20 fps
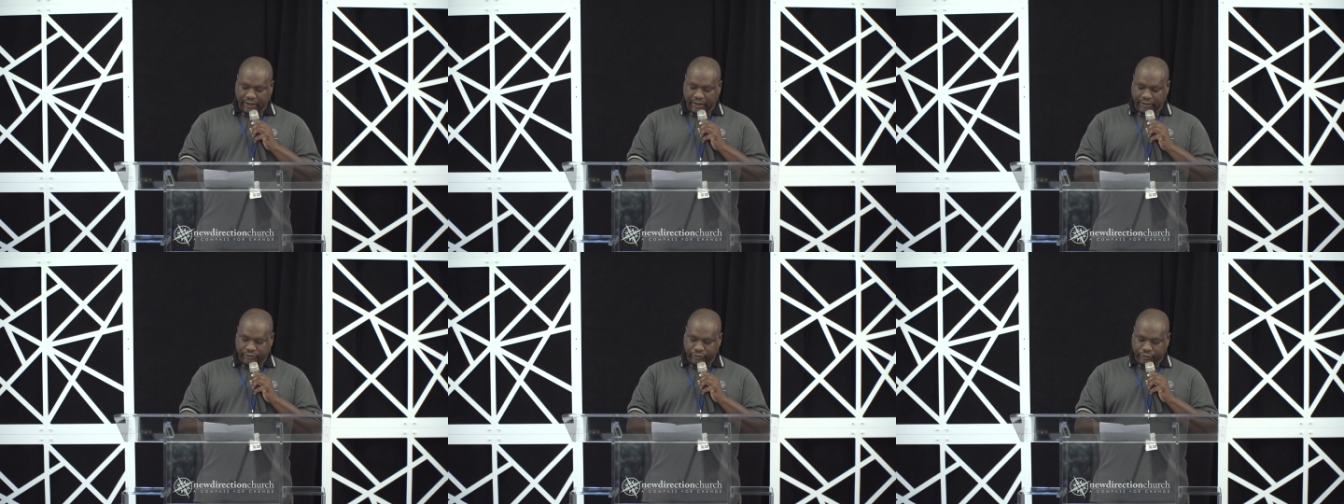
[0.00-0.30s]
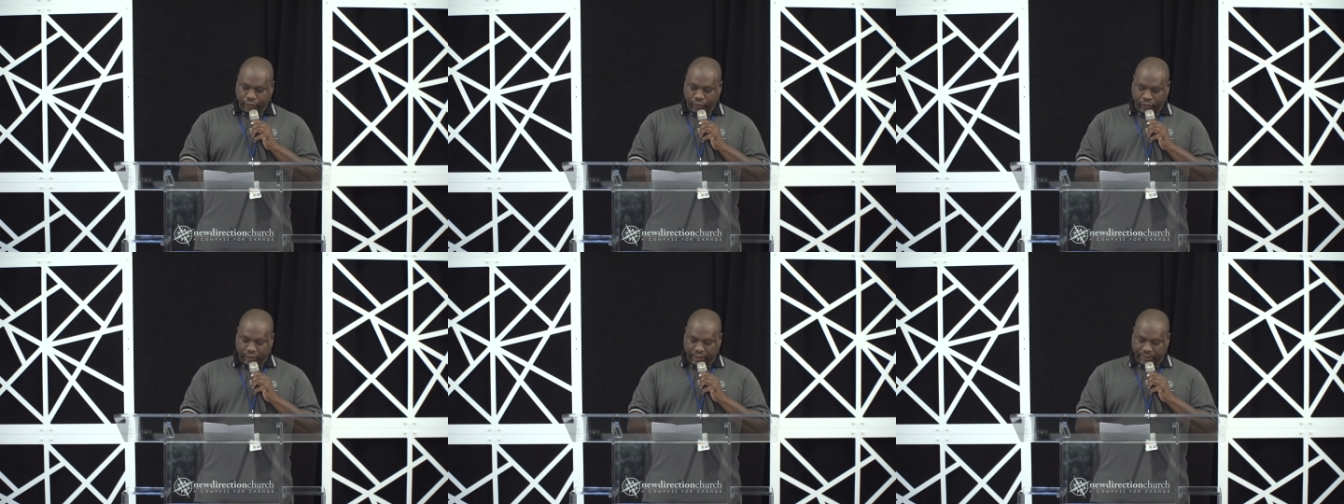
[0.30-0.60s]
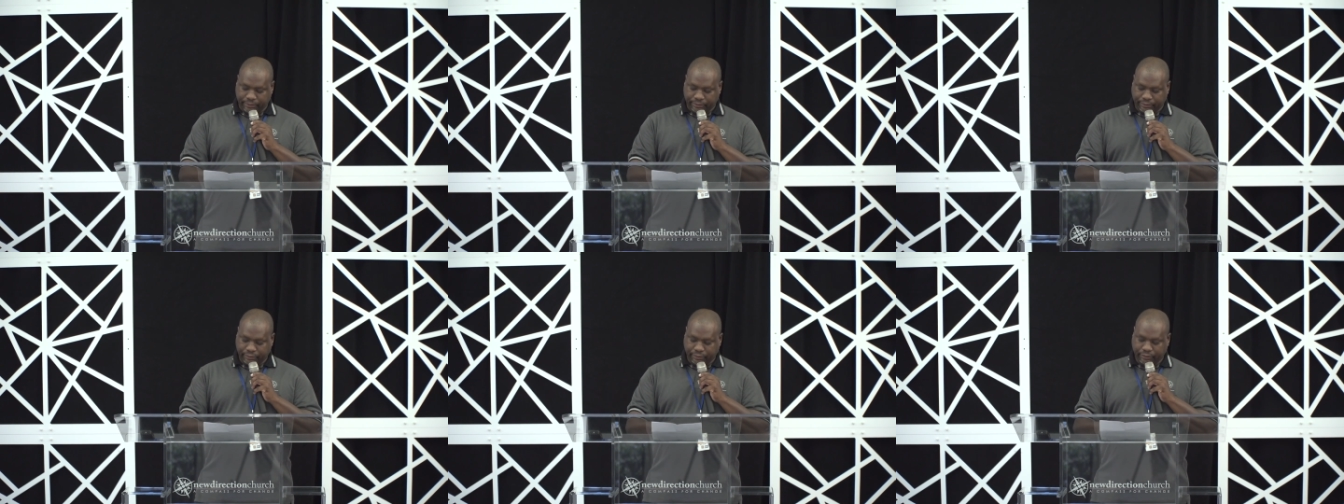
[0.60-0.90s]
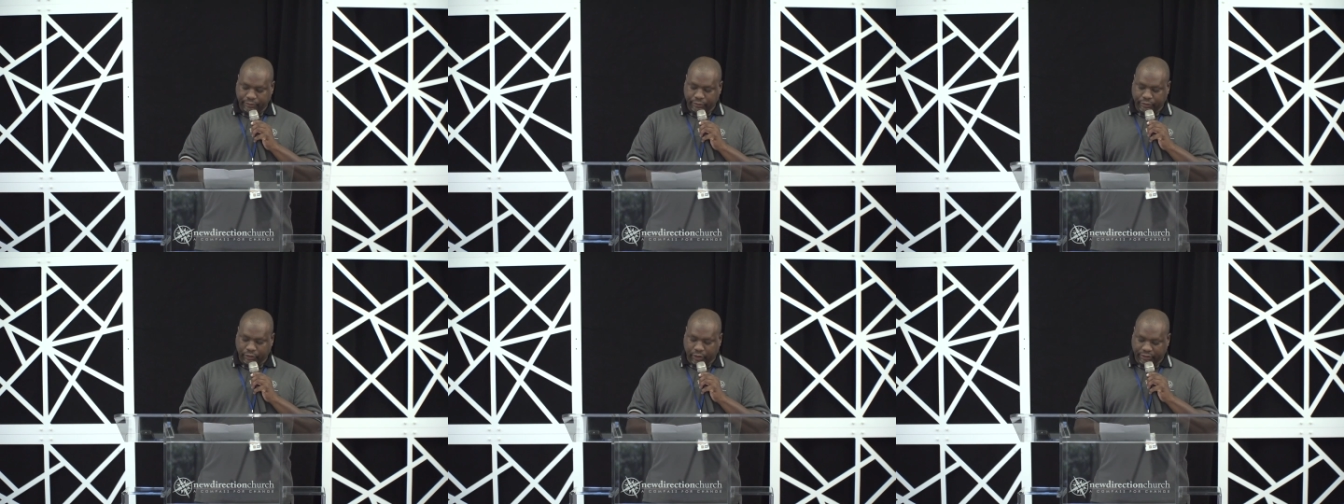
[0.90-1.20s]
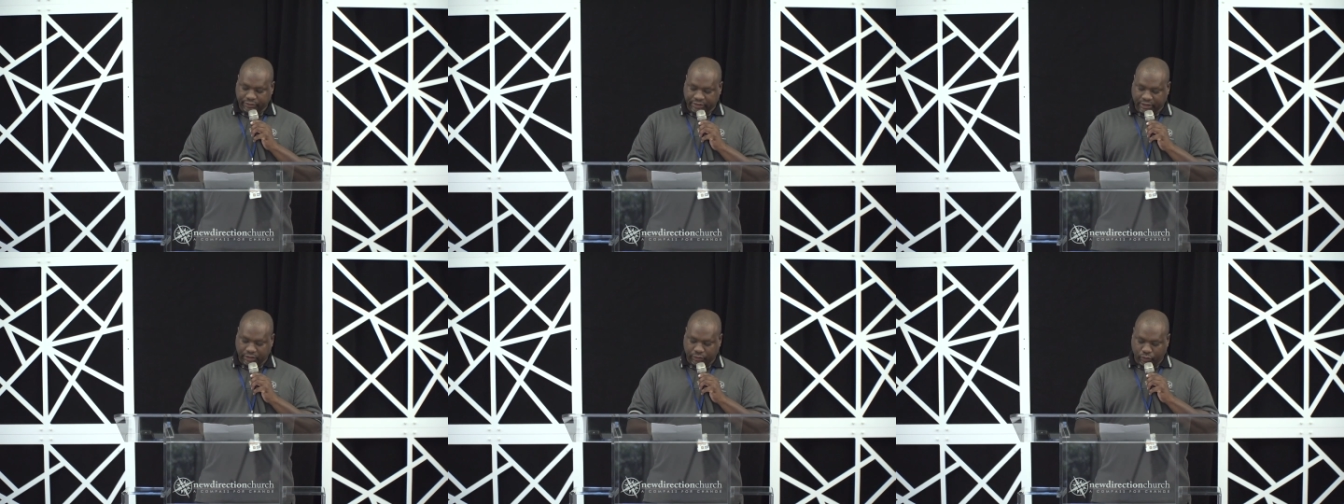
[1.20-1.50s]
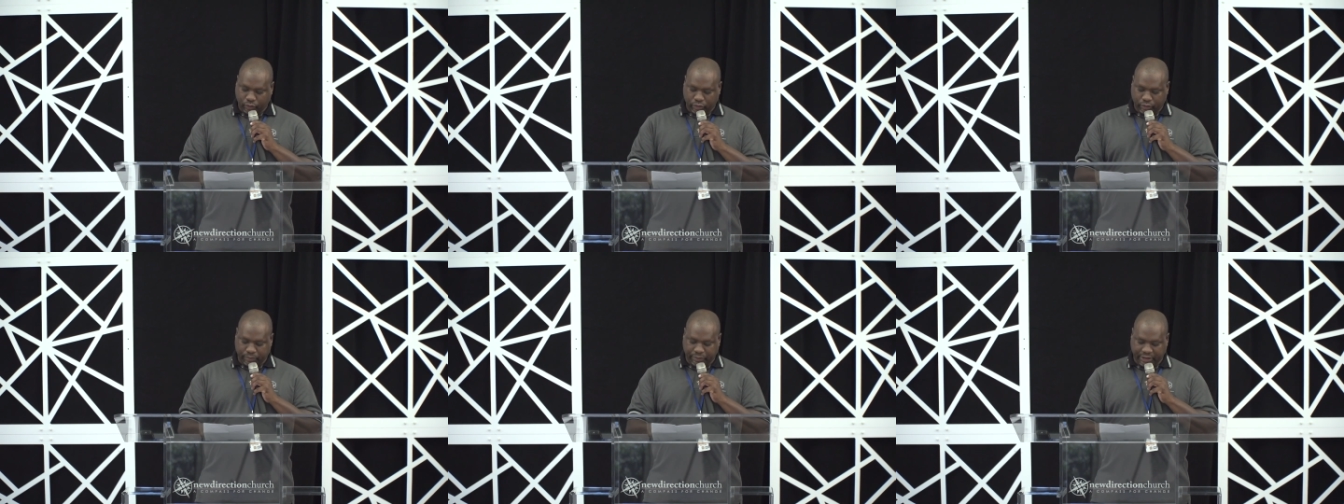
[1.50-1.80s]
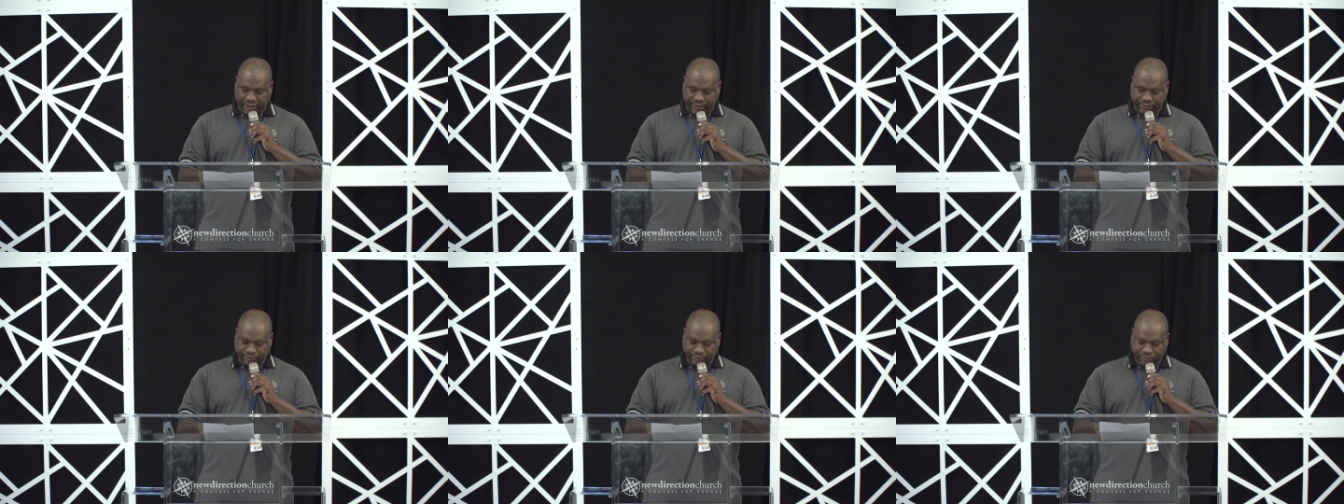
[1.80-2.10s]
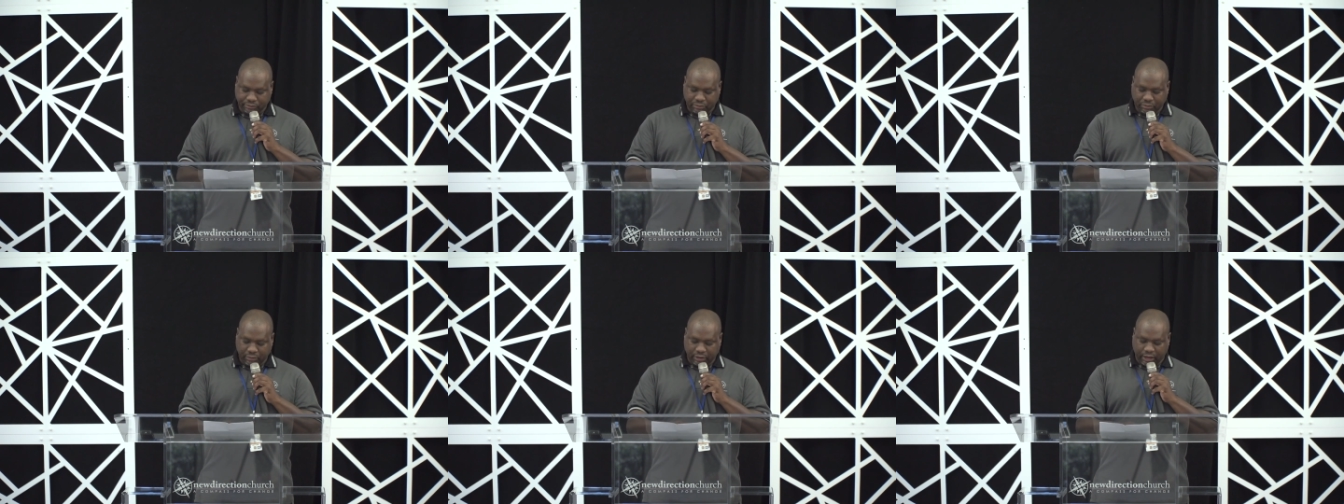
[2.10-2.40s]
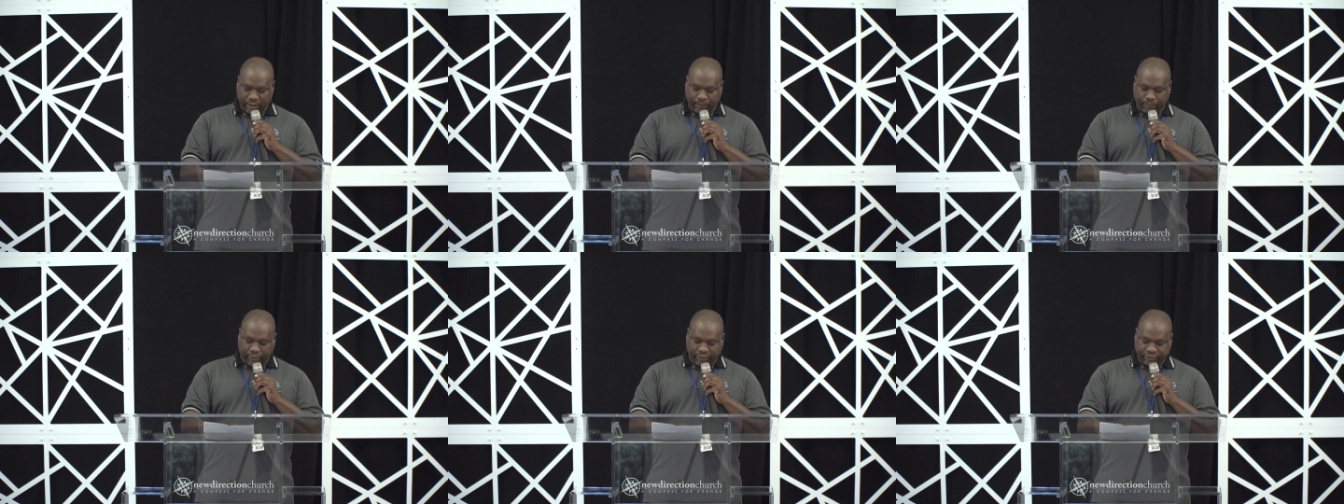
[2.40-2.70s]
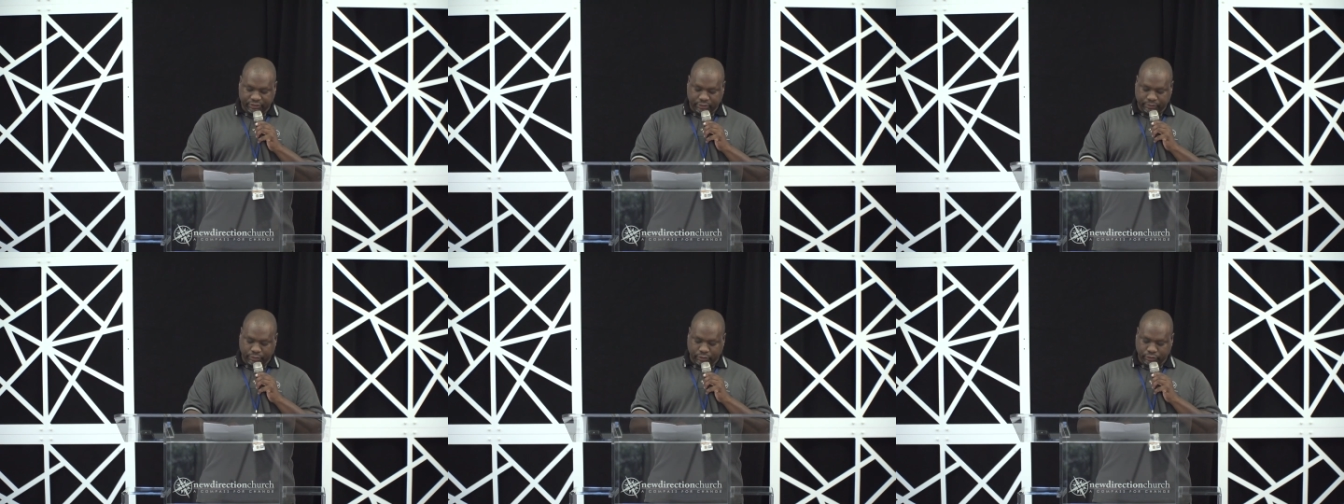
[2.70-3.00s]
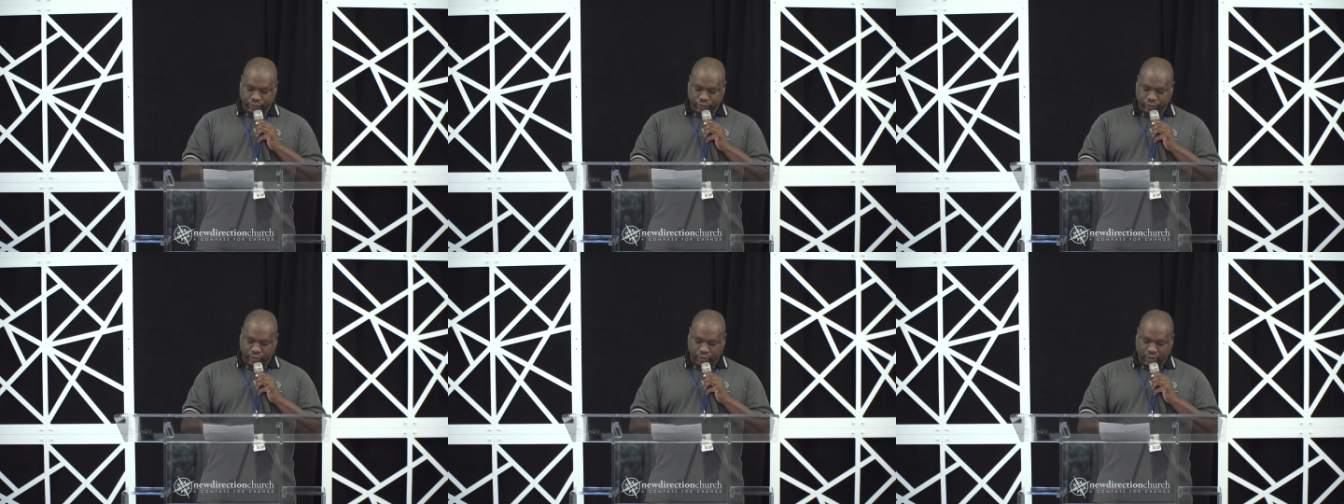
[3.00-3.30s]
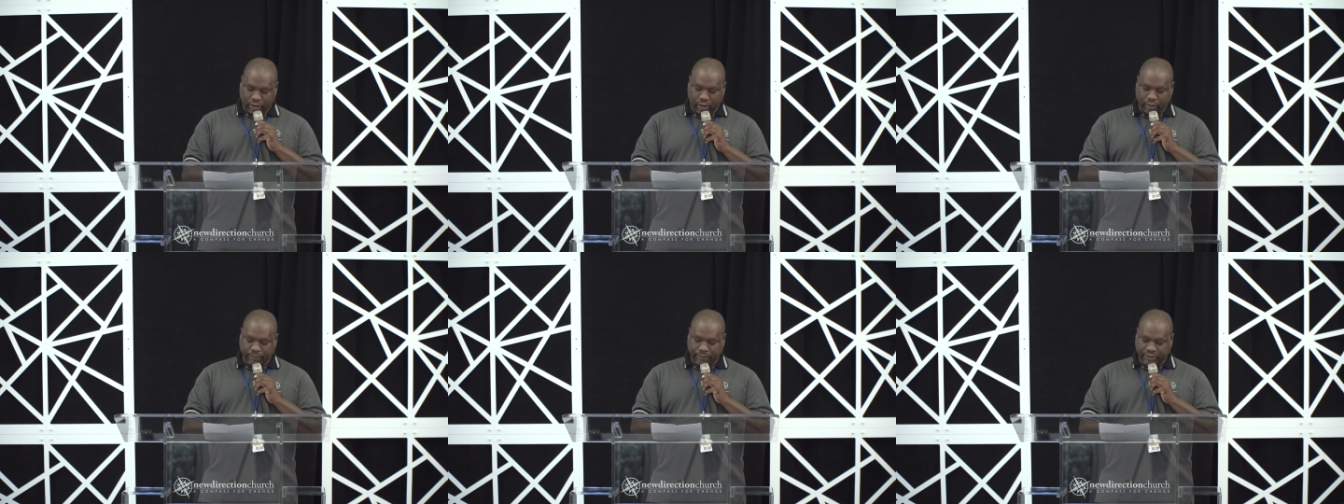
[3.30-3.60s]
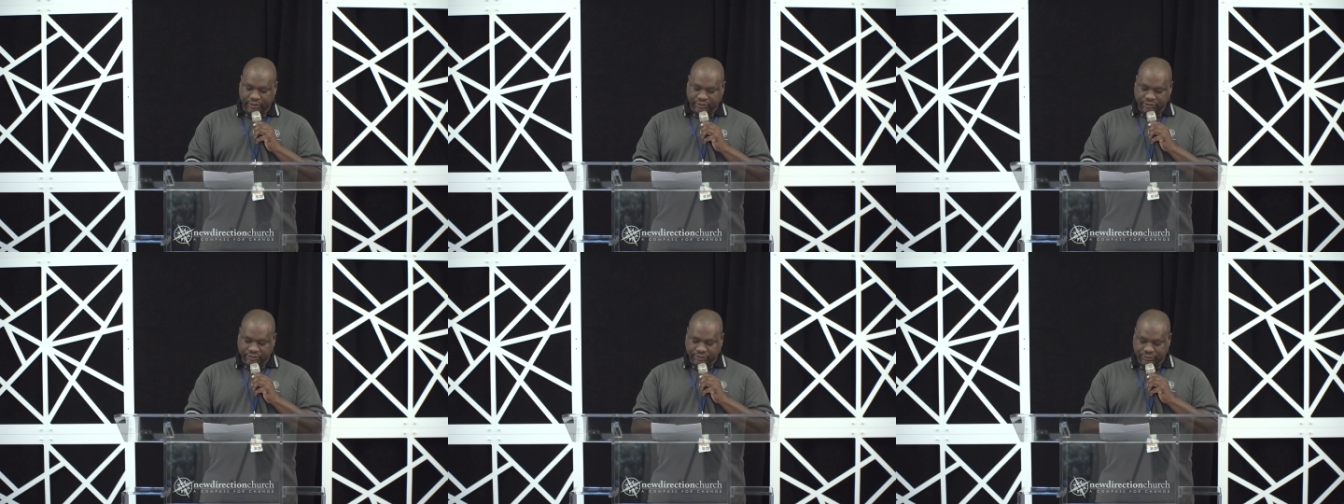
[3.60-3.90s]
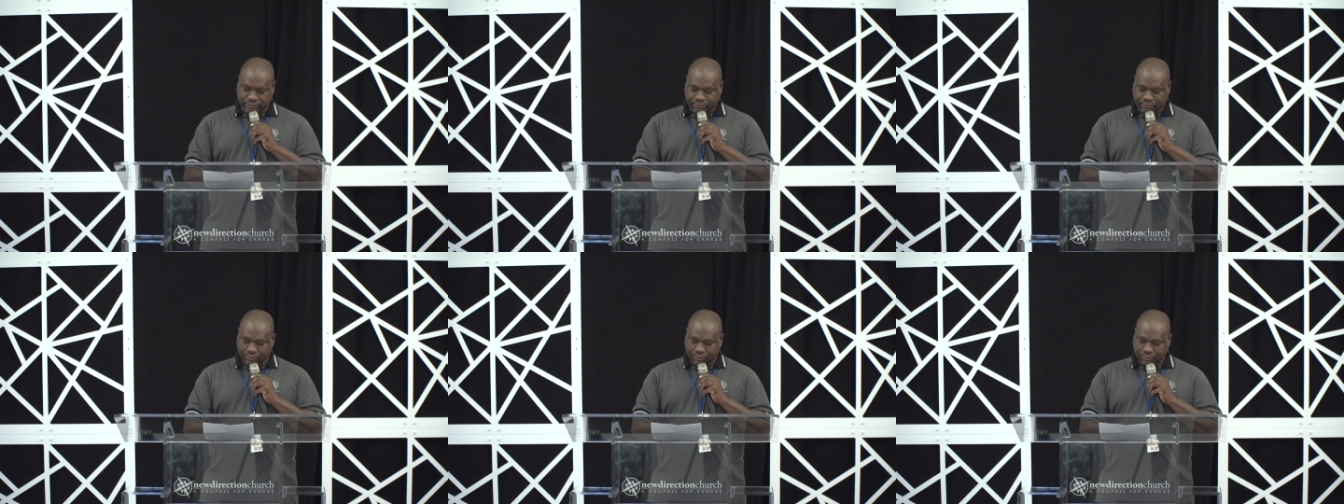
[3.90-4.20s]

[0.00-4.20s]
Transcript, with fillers: and through him nothing will be impossible to accomplish.